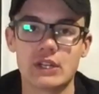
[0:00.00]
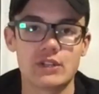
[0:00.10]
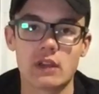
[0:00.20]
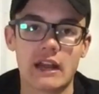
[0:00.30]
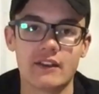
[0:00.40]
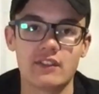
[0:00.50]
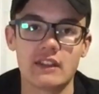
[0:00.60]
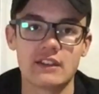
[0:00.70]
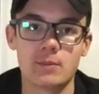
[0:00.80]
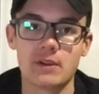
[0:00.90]
which honestly
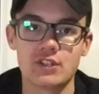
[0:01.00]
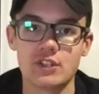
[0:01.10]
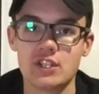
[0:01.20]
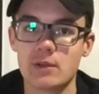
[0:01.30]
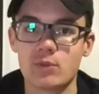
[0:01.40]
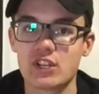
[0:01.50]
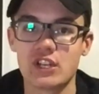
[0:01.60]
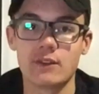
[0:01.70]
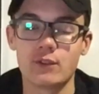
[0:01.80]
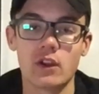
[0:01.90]
that's a bunch of
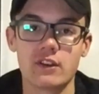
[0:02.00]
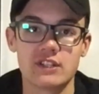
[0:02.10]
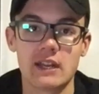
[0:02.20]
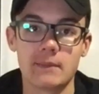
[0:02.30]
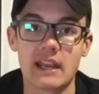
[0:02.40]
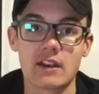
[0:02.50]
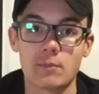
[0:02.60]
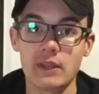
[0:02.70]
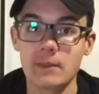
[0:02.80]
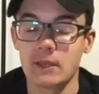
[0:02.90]
gibberish, and if you don't understand me, I
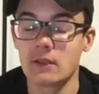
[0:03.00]
don't blame